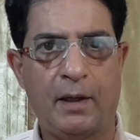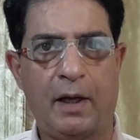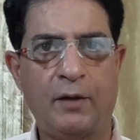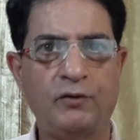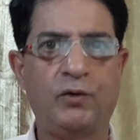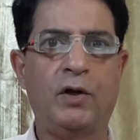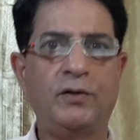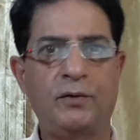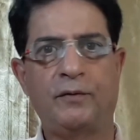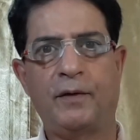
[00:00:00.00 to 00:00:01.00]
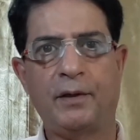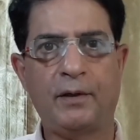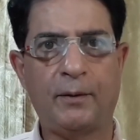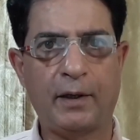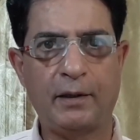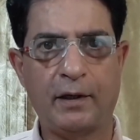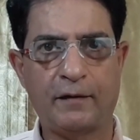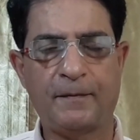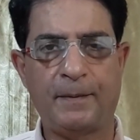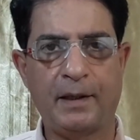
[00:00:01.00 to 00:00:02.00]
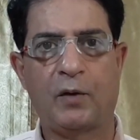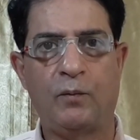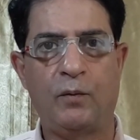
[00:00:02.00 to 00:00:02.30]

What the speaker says: I'll try to very quickly explain